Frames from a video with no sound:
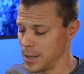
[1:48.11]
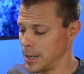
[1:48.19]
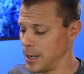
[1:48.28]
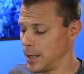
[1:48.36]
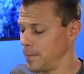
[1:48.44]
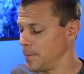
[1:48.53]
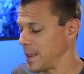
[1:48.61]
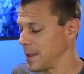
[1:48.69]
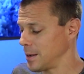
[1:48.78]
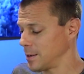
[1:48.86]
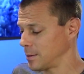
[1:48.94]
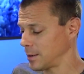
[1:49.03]

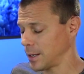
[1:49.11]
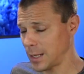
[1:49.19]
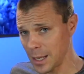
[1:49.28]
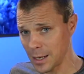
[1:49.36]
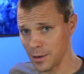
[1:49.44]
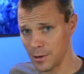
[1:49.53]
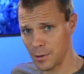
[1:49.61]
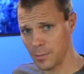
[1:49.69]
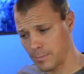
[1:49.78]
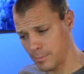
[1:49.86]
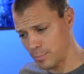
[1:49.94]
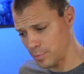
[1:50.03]
And again, you
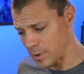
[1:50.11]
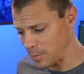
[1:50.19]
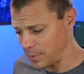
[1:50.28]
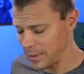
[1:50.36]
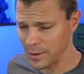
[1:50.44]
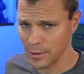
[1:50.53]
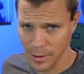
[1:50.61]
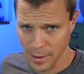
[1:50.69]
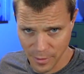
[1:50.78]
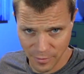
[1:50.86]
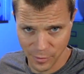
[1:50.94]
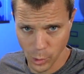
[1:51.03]
probably are
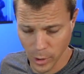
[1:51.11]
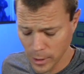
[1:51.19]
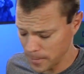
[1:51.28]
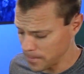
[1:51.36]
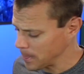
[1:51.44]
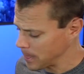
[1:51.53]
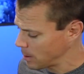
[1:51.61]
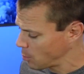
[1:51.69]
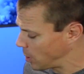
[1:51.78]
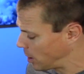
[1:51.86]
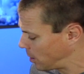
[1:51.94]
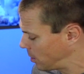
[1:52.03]
on the floor.
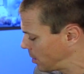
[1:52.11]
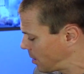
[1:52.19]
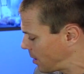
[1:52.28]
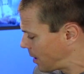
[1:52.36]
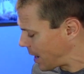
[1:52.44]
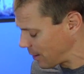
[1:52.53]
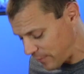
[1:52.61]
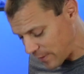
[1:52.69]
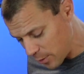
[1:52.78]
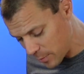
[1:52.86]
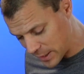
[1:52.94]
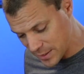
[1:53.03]
Well, I
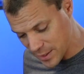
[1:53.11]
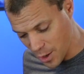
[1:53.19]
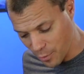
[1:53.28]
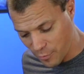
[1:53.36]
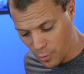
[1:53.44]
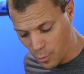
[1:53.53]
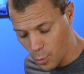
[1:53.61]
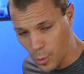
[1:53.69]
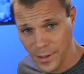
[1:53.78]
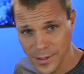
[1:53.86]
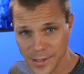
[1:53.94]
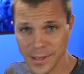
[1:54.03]
found myself,
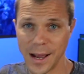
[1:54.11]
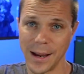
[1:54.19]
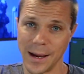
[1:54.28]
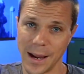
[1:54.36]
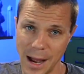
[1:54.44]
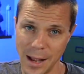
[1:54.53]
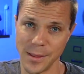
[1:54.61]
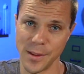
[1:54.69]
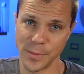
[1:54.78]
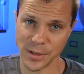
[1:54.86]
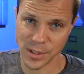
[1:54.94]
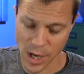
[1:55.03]
once I got the
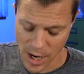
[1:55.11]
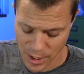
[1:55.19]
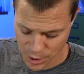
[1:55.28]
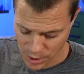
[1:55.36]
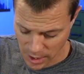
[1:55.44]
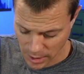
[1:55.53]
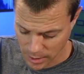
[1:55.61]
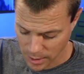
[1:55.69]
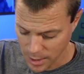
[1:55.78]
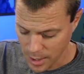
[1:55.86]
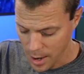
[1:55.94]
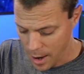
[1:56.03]
massage gun,
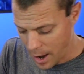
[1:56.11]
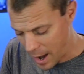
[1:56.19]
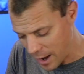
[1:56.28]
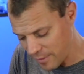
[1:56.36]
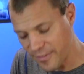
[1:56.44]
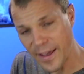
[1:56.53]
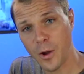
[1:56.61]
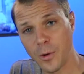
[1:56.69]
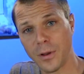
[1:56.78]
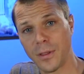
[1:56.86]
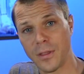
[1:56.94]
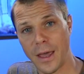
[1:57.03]
I
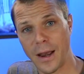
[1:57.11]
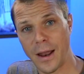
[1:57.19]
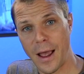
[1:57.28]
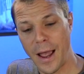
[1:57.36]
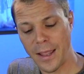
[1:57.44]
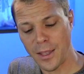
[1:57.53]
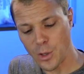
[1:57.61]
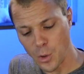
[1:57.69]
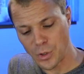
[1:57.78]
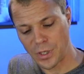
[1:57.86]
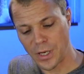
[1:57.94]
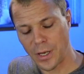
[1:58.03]
found that I
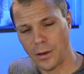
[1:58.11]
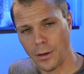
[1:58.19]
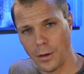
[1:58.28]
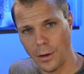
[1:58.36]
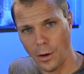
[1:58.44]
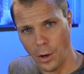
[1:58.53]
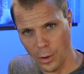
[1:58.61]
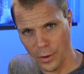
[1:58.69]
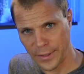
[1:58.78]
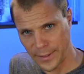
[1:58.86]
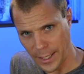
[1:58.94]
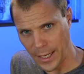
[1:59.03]
used it all
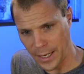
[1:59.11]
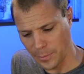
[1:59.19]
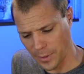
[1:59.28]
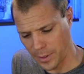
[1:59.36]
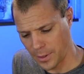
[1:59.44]
the time.